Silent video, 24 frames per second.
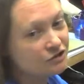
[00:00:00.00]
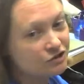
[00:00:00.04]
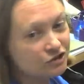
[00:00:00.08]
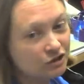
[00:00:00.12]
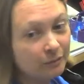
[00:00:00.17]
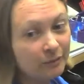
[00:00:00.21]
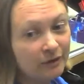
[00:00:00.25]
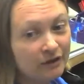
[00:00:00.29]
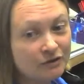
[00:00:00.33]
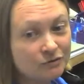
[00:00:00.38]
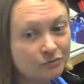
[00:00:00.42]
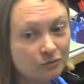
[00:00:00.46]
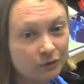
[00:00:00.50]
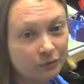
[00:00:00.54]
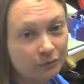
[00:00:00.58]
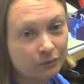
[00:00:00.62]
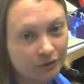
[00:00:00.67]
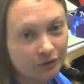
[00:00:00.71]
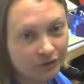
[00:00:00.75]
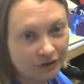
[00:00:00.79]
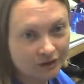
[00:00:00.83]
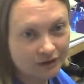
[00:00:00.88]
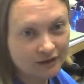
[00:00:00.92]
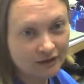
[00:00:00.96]
shipping is what
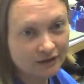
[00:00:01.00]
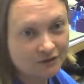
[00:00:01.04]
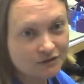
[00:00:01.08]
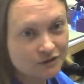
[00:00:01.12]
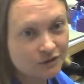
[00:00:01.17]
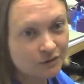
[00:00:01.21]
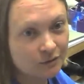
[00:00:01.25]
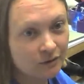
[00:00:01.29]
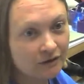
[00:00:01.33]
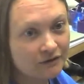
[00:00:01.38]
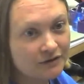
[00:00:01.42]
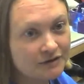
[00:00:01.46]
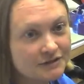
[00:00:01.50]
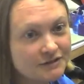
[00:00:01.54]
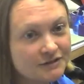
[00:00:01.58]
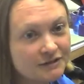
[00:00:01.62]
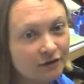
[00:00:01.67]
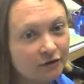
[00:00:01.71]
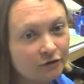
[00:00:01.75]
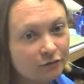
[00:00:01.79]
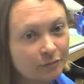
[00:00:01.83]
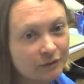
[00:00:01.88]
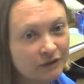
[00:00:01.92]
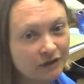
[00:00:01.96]
really gets you on this
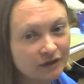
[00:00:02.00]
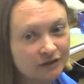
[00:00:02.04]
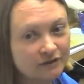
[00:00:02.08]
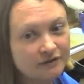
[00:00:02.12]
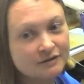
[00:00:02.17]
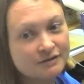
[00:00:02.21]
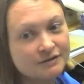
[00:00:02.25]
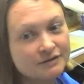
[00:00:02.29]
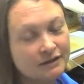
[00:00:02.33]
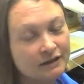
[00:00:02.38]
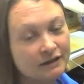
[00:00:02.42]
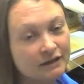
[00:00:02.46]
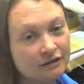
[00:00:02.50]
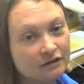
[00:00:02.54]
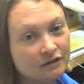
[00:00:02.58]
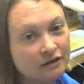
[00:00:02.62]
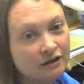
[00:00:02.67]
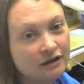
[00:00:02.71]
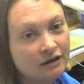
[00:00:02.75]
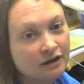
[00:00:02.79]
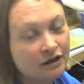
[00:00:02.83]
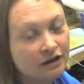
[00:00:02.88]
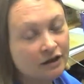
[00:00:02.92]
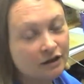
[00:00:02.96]
stuff because, like,
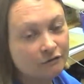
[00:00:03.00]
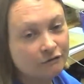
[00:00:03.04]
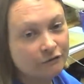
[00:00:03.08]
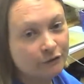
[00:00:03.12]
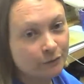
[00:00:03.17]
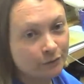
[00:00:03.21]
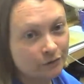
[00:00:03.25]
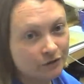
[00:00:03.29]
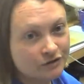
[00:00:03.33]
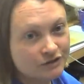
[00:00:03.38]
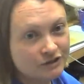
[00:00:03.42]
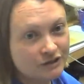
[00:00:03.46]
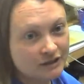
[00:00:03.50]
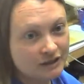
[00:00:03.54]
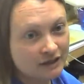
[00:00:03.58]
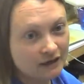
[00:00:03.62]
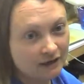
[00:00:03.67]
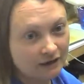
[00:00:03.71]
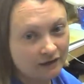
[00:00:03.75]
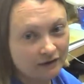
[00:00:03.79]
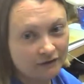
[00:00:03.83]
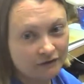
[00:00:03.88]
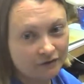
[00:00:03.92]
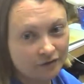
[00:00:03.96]
if you were to
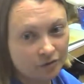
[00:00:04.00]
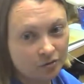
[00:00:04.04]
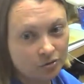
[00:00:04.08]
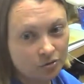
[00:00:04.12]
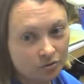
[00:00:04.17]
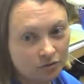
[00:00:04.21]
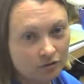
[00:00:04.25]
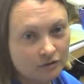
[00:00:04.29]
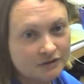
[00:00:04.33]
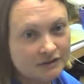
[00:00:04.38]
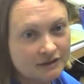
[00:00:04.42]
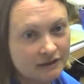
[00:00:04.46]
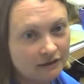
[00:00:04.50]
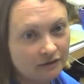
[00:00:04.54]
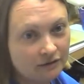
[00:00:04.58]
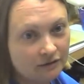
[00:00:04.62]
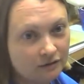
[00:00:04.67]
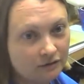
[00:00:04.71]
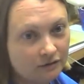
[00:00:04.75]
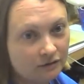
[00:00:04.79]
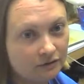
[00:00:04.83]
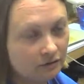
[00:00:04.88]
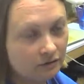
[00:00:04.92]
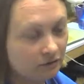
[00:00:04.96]
get the
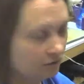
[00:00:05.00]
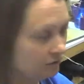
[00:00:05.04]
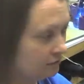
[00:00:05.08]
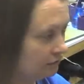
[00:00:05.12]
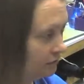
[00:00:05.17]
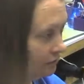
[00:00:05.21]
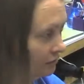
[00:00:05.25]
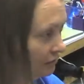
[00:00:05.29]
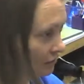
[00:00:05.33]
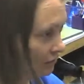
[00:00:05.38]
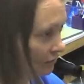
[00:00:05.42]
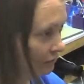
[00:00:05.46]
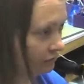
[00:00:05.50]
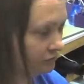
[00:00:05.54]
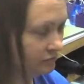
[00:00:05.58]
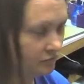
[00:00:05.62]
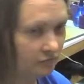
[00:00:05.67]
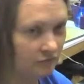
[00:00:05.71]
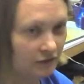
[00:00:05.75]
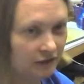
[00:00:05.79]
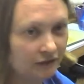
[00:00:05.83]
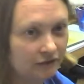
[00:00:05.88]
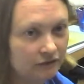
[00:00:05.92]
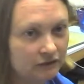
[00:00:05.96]
wholesale
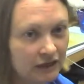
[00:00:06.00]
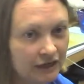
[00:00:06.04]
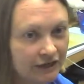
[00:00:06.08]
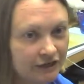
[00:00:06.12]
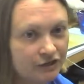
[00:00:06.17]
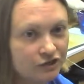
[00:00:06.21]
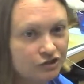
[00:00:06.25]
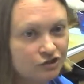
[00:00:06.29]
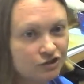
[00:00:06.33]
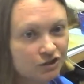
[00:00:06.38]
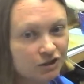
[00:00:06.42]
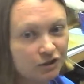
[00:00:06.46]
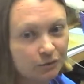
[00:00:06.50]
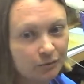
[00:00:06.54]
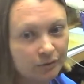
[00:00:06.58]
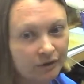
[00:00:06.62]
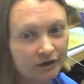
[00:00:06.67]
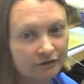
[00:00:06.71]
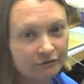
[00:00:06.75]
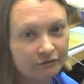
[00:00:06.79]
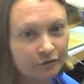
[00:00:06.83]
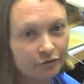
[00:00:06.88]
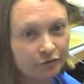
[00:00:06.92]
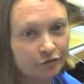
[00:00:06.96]
like line sheet
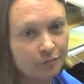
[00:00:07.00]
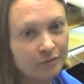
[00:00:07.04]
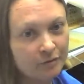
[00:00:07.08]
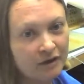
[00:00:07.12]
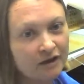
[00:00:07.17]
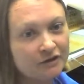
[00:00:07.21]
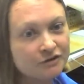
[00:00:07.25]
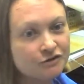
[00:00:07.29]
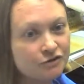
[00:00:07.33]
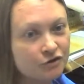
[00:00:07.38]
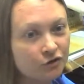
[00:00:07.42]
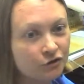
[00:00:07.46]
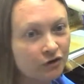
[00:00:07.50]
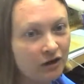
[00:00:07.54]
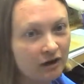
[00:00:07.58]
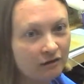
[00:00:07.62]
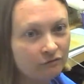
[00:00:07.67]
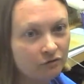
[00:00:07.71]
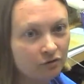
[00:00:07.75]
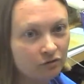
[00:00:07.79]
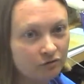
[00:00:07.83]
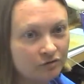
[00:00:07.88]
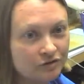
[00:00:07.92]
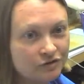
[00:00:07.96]
or whatever from National
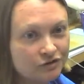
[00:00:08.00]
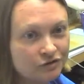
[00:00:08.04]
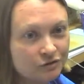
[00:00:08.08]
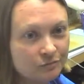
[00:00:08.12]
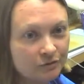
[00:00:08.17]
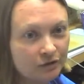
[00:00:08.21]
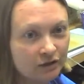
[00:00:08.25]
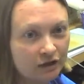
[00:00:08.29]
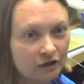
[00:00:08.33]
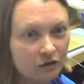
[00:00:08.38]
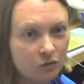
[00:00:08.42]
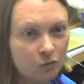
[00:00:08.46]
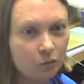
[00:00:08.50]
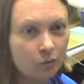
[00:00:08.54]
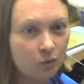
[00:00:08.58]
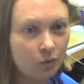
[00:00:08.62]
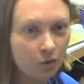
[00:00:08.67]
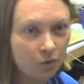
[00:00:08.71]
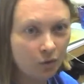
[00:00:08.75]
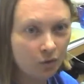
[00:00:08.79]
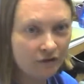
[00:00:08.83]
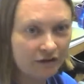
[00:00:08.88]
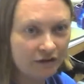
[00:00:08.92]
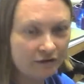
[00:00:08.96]
Nonwovens, you'd be like,
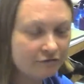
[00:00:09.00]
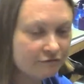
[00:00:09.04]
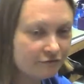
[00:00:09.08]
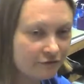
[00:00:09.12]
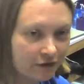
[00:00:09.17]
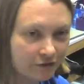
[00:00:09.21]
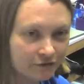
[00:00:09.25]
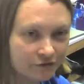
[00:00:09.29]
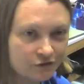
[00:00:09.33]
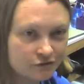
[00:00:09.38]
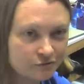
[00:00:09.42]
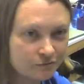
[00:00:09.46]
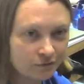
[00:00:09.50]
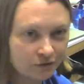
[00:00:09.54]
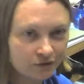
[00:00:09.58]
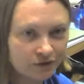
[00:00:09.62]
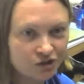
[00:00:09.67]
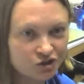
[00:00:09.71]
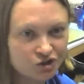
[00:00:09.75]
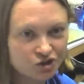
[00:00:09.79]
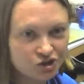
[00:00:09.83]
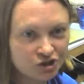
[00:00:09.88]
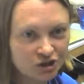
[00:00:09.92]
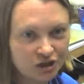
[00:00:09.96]
whoa, that felt is
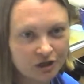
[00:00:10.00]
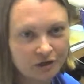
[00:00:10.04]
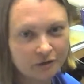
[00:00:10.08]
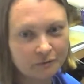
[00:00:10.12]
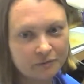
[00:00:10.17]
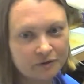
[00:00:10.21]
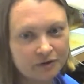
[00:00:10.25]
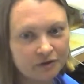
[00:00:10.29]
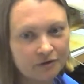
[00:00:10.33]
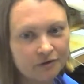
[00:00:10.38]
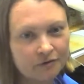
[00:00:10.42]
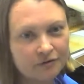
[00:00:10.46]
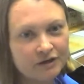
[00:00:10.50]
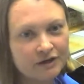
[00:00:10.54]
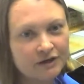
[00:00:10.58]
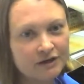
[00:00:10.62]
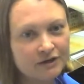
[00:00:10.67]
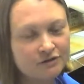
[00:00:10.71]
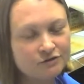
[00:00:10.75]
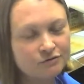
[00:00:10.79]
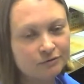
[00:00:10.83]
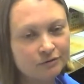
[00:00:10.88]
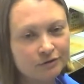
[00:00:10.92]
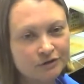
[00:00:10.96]
really cheap. You know,
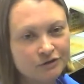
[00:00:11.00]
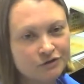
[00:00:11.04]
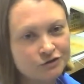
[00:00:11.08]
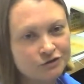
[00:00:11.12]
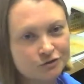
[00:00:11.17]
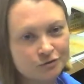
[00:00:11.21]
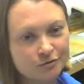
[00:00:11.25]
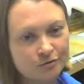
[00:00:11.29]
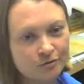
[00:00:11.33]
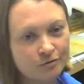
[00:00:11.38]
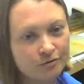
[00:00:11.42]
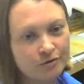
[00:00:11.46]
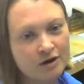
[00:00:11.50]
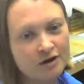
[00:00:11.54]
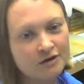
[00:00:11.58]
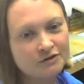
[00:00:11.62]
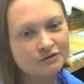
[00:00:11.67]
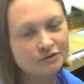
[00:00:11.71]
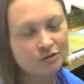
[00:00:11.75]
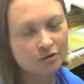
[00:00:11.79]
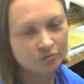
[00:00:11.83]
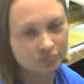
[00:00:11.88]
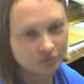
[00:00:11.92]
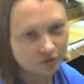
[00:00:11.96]
Nikki's really screwing
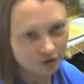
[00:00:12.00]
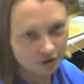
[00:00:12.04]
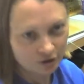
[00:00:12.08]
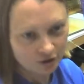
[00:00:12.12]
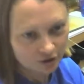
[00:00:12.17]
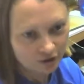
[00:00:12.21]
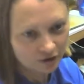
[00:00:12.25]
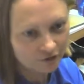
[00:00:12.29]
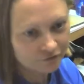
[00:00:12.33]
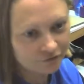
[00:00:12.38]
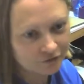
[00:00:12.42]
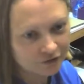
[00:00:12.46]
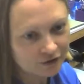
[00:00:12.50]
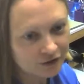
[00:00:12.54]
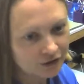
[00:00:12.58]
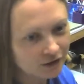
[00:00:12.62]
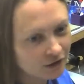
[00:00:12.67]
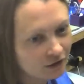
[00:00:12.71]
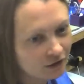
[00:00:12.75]
us over on